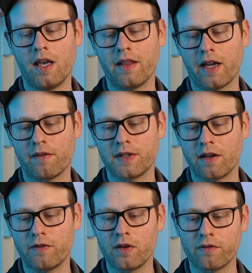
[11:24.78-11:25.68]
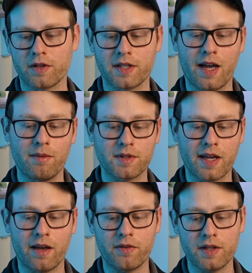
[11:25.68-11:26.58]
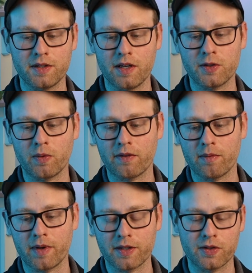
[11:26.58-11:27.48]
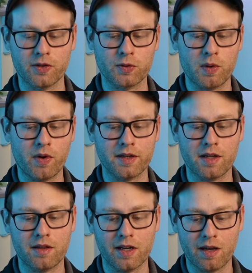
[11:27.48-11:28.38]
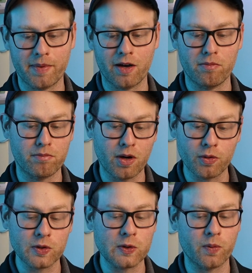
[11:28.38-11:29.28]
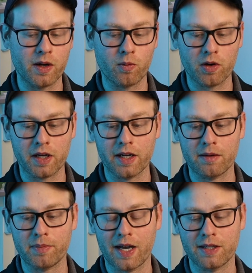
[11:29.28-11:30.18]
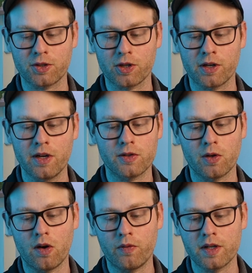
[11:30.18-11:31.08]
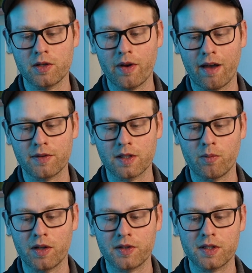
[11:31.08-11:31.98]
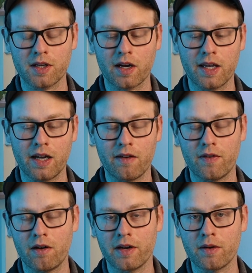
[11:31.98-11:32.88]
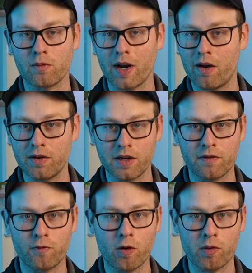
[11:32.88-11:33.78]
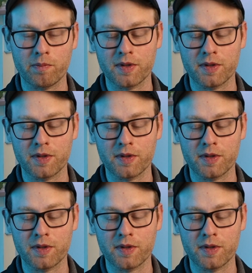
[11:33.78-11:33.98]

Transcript: And like I've said a few different times now, this is one of the muscles we want to think about most when working on posture. So if we do have someone stuck in a very rounded forward